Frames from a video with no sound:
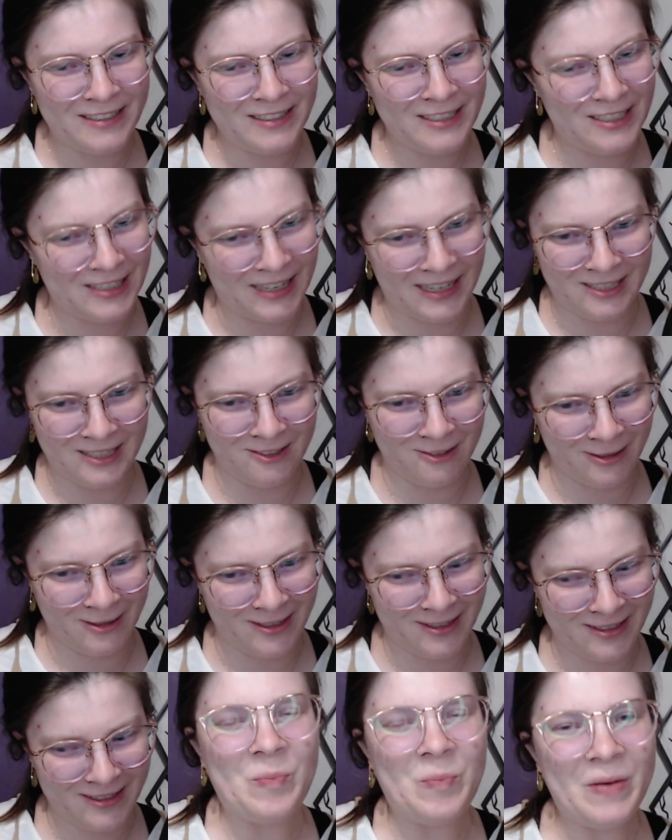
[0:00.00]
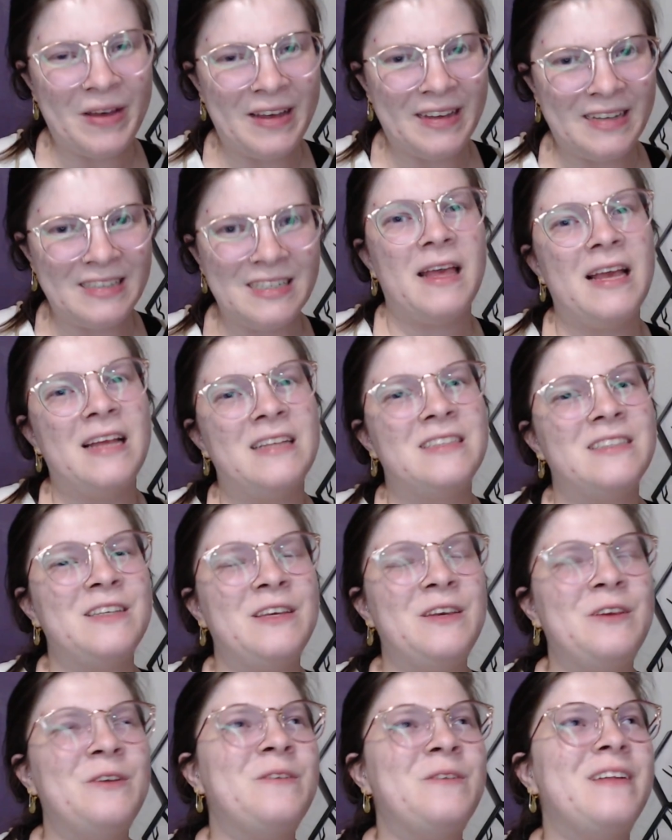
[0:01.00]
high schooler. But it's
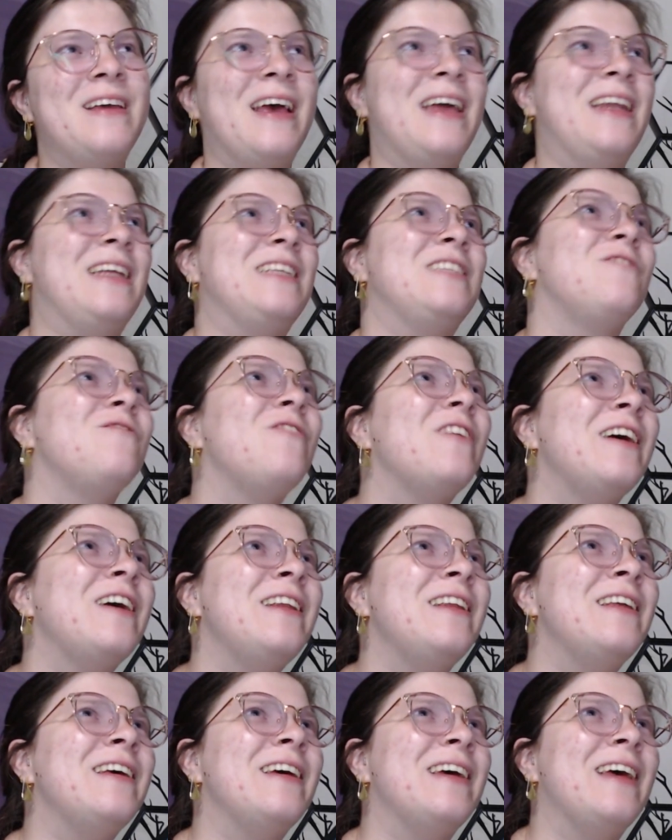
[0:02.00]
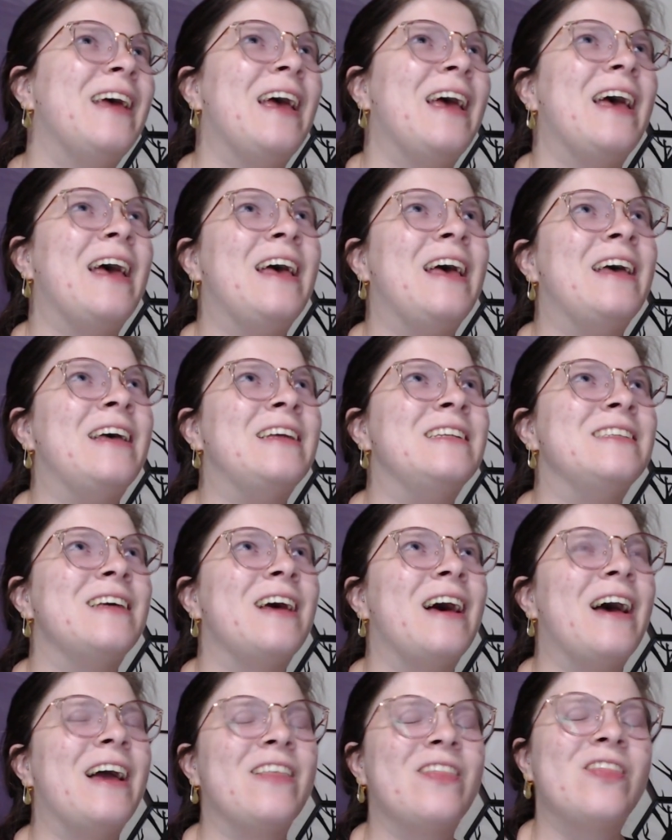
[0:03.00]
cute and it's fun. And
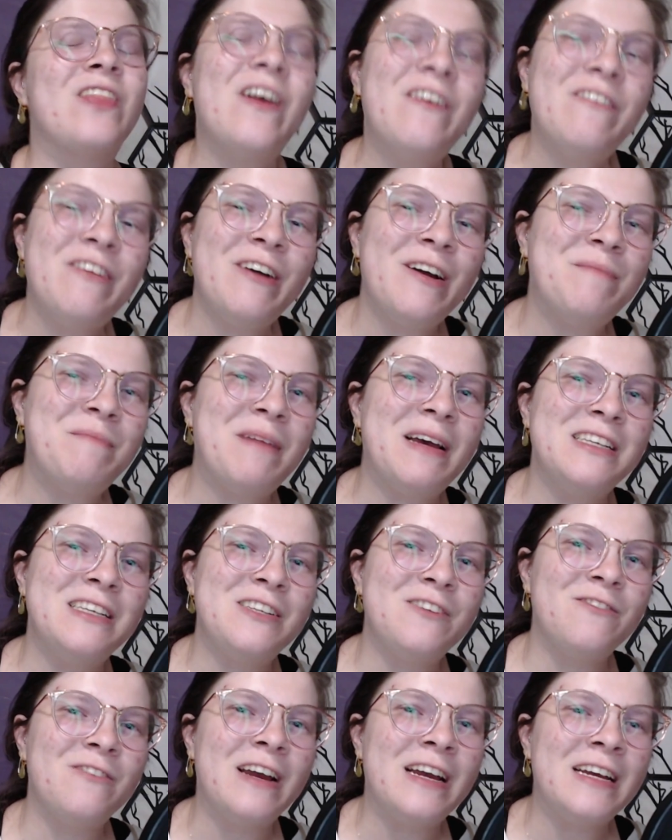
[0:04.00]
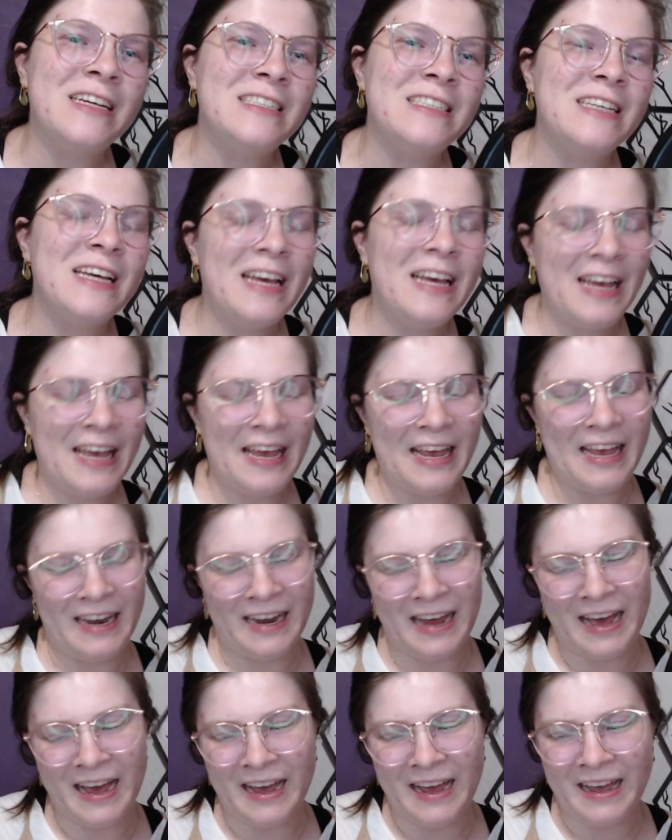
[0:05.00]
I love her best friend.
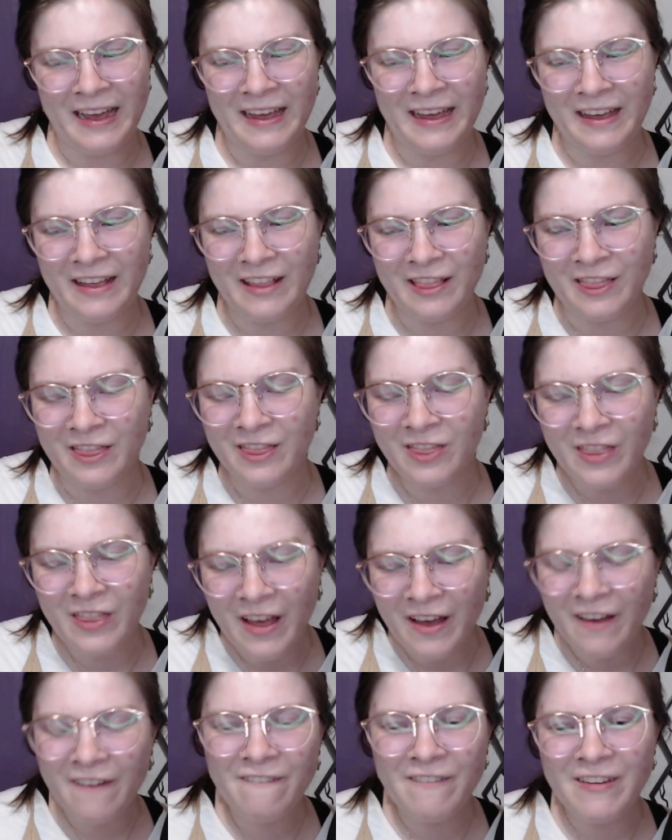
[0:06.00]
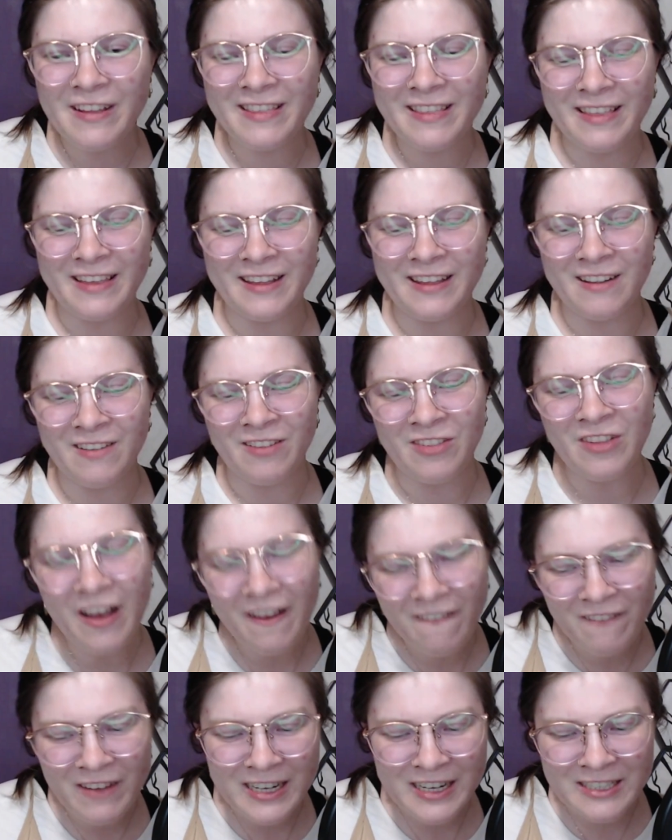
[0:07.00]
And I love the
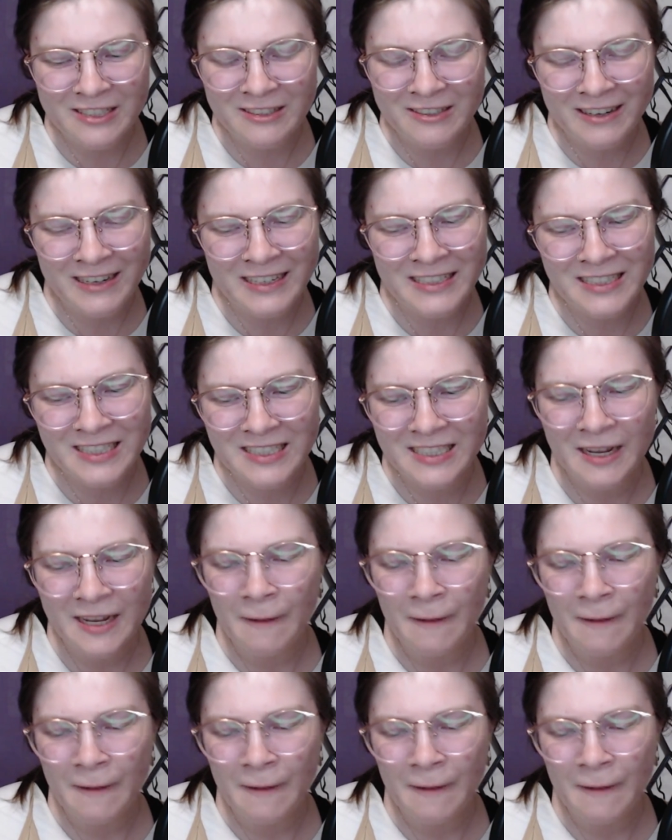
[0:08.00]
love interest.